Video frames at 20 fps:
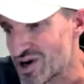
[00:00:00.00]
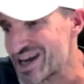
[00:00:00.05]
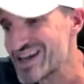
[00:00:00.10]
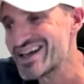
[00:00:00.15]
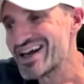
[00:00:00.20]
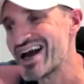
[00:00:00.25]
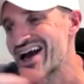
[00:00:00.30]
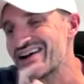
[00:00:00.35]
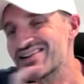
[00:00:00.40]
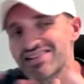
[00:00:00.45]

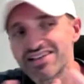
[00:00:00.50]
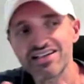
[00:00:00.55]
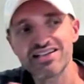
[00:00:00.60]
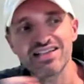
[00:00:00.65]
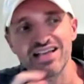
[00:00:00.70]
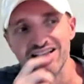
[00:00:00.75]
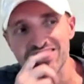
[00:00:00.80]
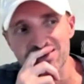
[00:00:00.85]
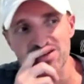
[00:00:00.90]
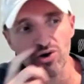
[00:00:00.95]
right?
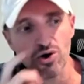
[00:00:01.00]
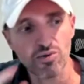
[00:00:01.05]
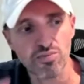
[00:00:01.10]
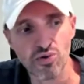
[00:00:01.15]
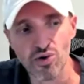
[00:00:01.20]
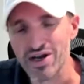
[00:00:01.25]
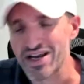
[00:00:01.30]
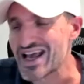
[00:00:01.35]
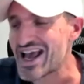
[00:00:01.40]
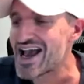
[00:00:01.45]
And that's the whole
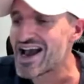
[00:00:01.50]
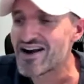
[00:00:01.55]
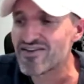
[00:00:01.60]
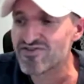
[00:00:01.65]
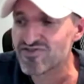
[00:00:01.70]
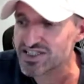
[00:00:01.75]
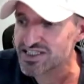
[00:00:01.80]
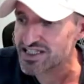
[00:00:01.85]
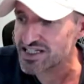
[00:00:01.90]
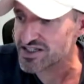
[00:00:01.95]
point.
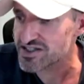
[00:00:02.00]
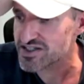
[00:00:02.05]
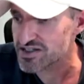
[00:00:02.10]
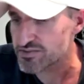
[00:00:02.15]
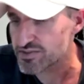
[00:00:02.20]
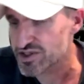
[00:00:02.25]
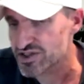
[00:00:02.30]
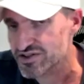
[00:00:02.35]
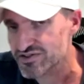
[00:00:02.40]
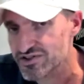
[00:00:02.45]
Everything's in the
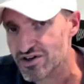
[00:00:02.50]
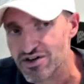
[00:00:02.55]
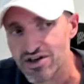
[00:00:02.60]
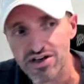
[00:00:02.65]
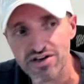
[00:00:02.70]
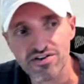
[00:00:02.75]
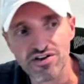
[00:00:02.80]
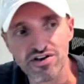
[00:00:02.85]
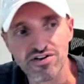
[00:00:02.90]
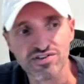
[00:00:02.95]
middle of their
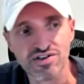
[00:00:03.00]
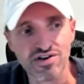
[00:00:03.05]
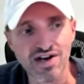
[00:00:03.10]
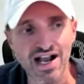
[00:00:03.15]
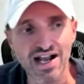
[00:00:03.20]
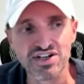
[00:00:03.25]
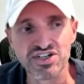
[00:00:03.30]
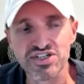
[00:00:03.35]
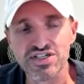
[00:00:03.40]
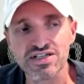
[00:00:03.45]
uh, of their
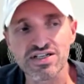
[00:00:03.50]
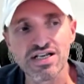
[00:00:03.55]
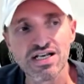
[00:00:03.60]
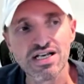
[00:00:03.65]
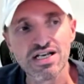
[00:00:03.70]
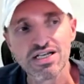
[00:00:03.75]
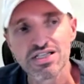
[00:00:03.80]
action.